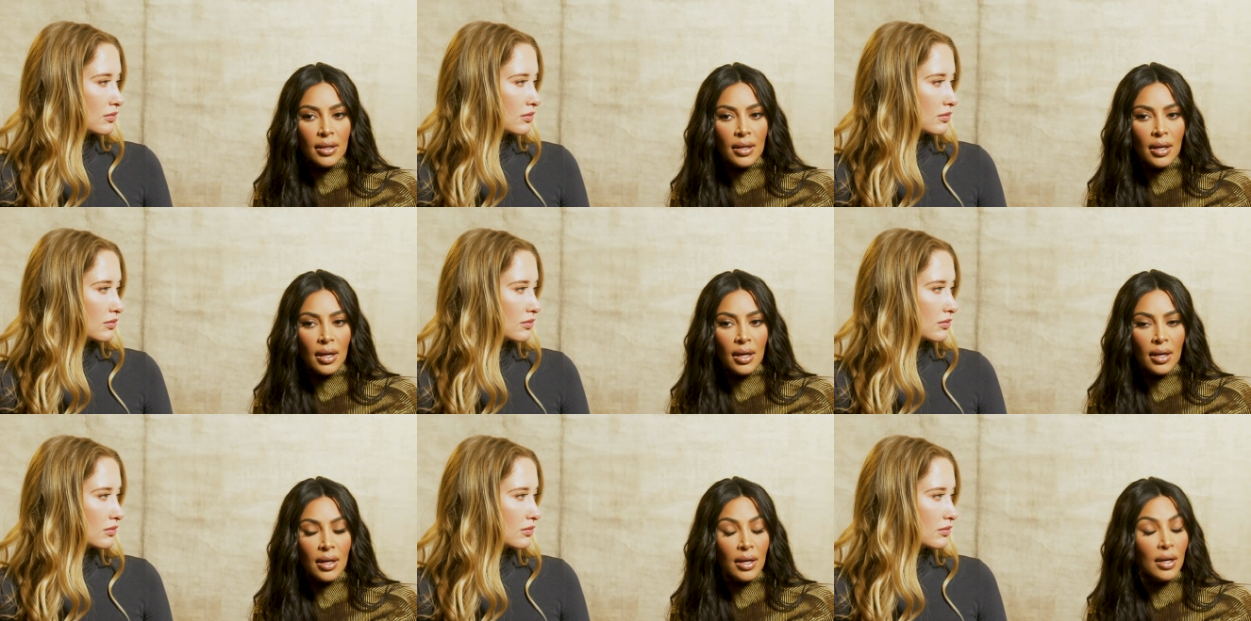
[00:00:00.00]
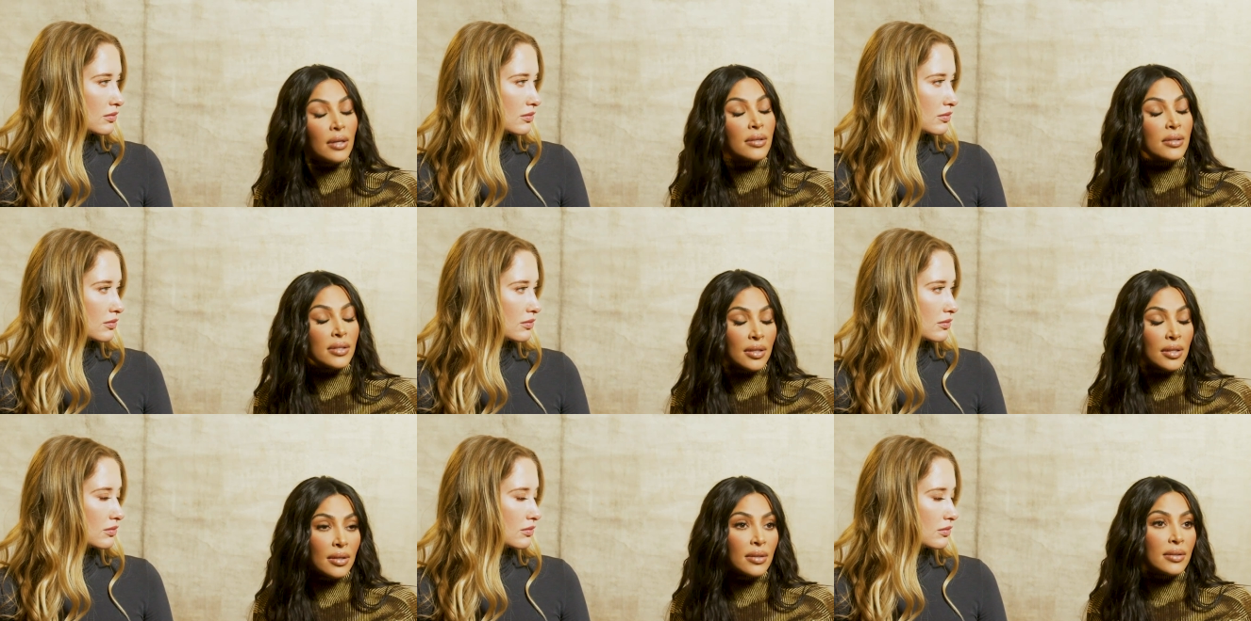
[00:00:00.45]

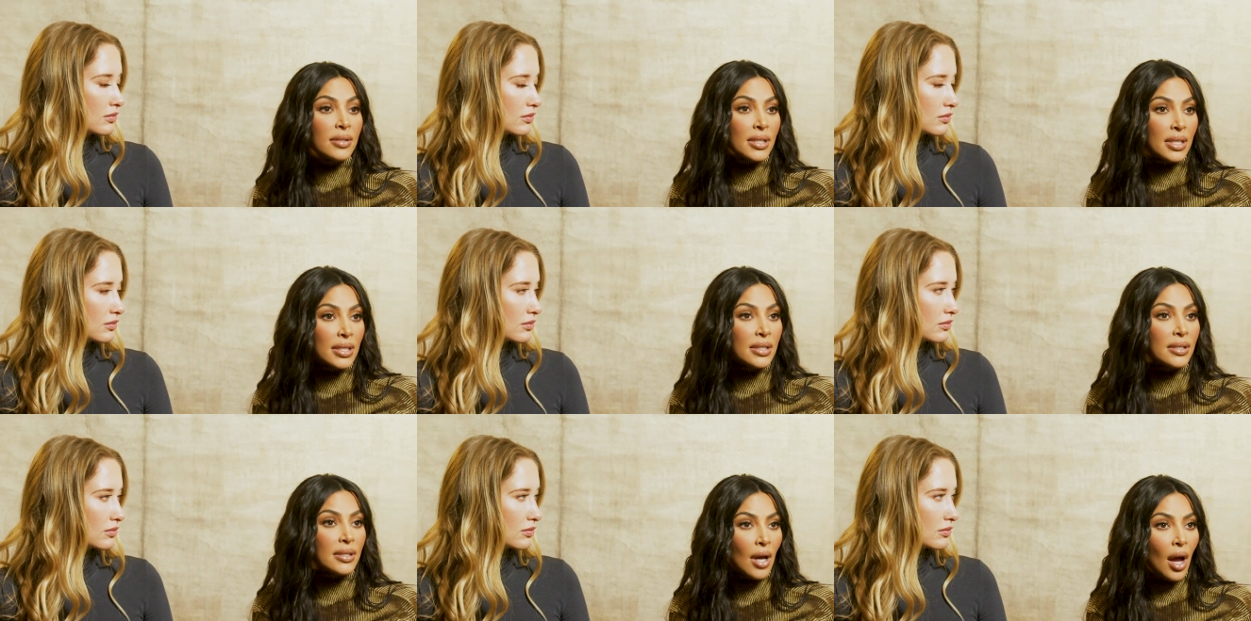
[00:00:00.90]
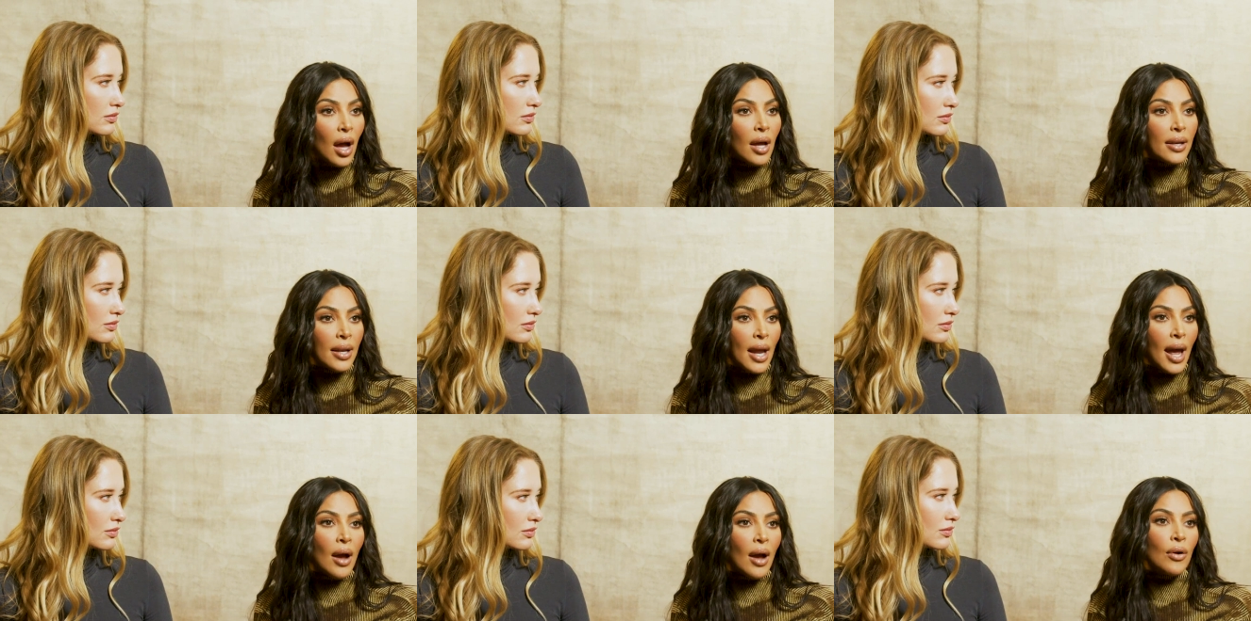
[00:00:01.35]
Speaker 1: has since
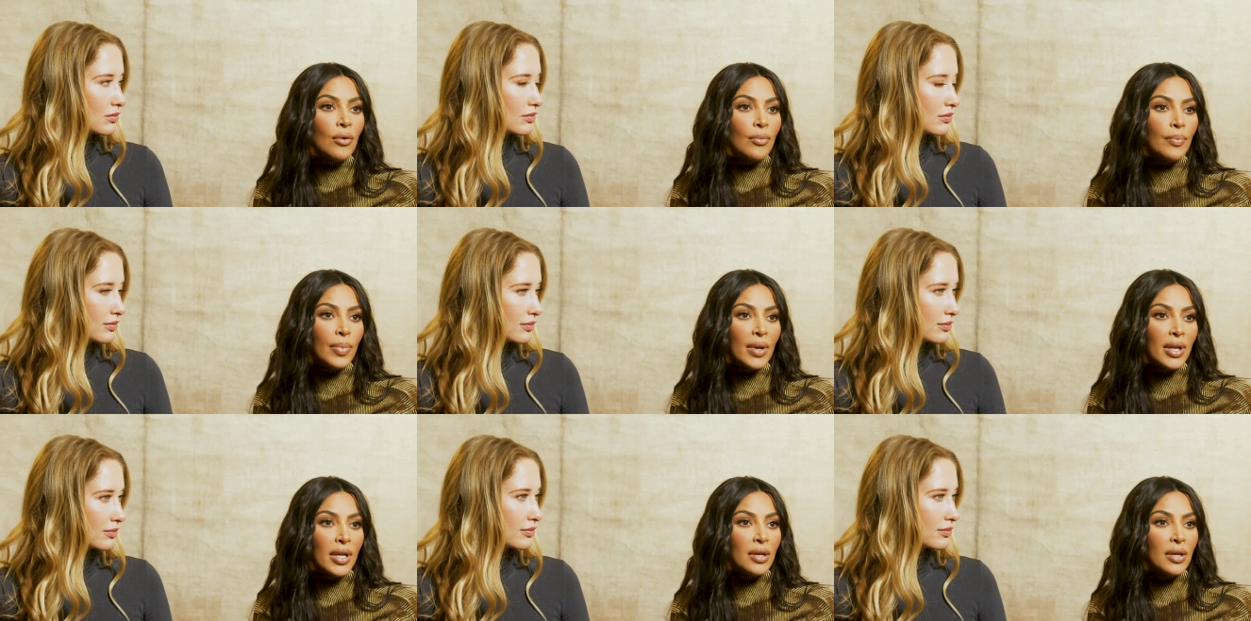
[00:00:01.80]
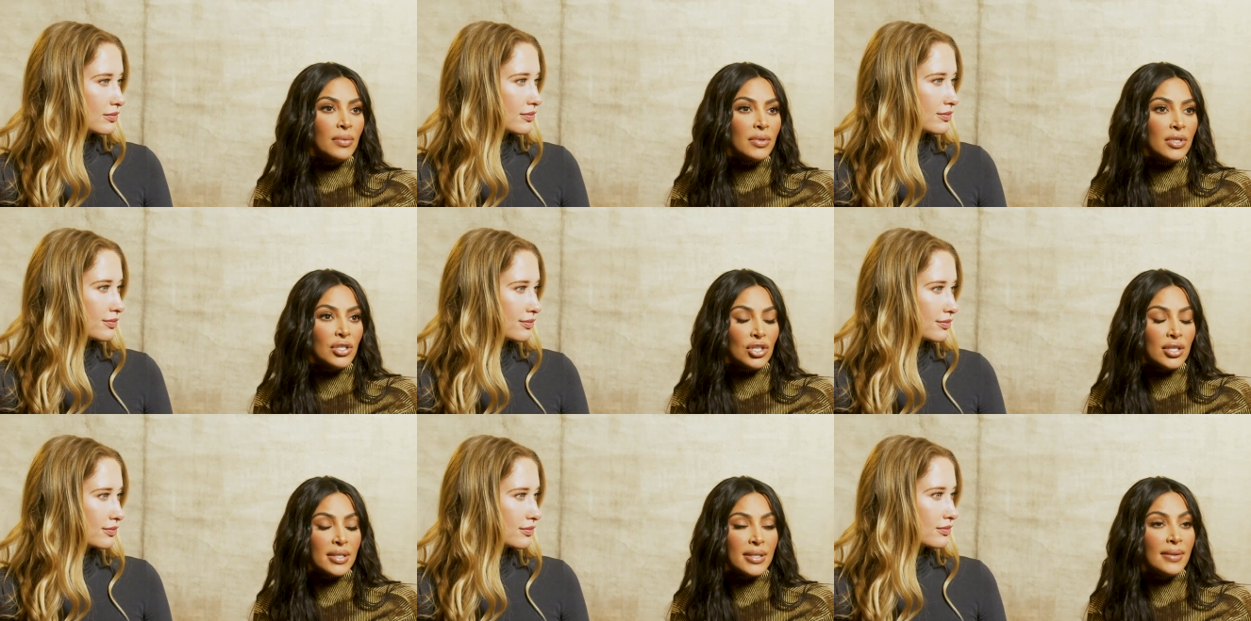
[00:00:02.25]
gotten out, but he
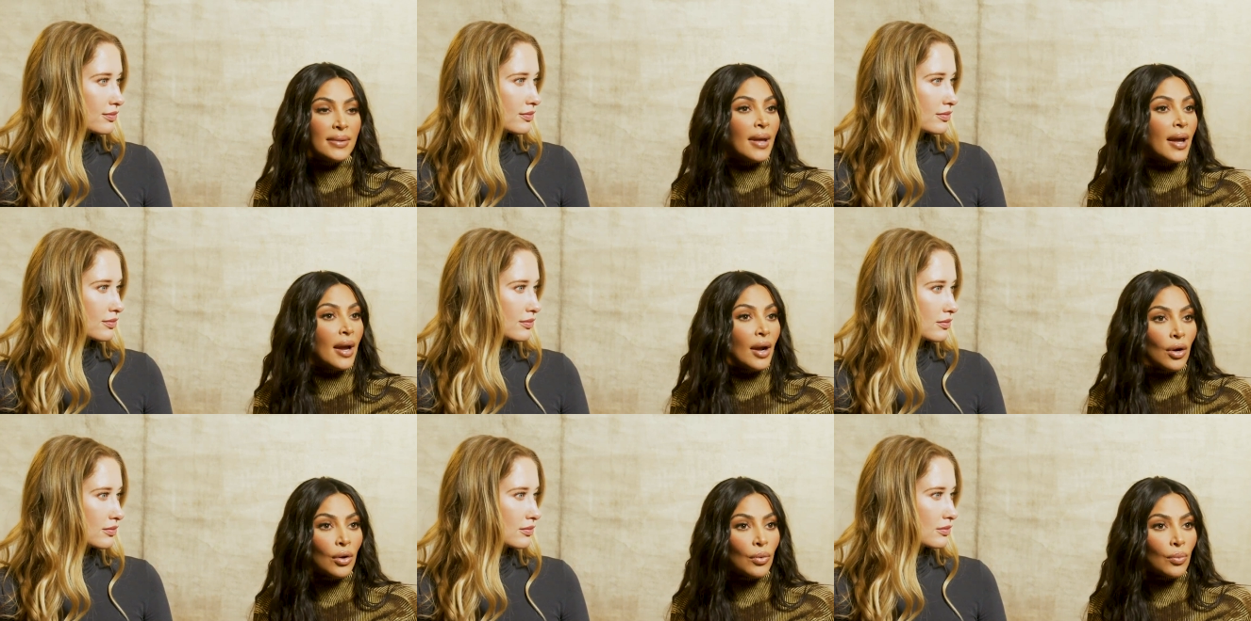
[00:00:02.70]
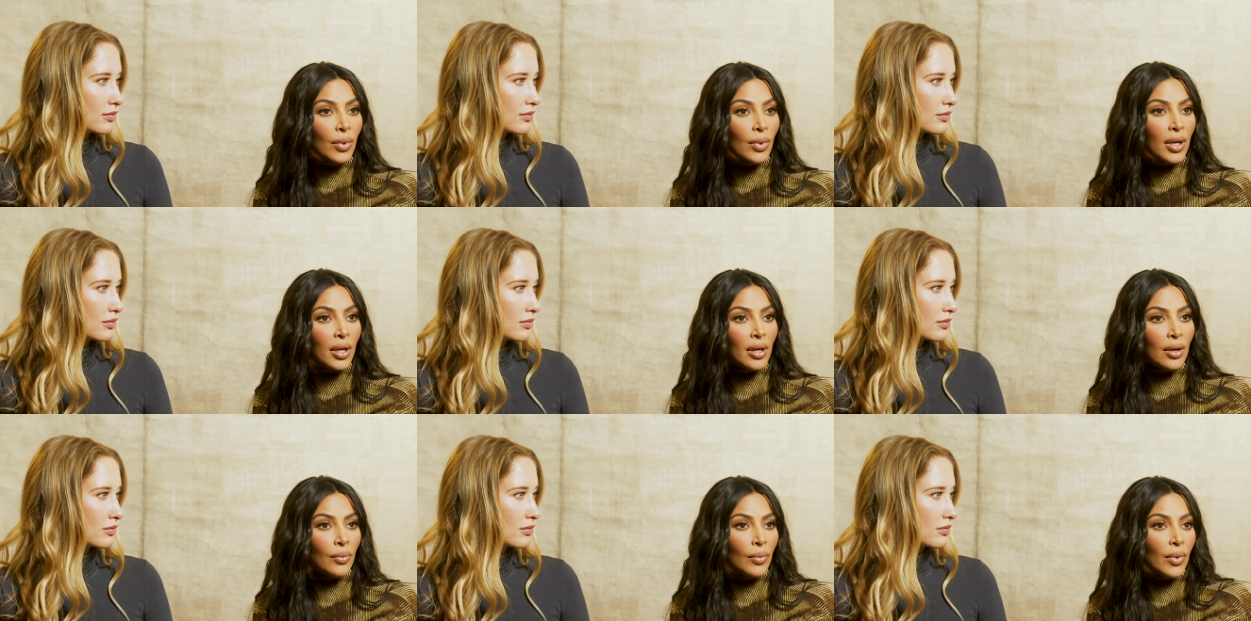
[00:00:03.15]
was just there when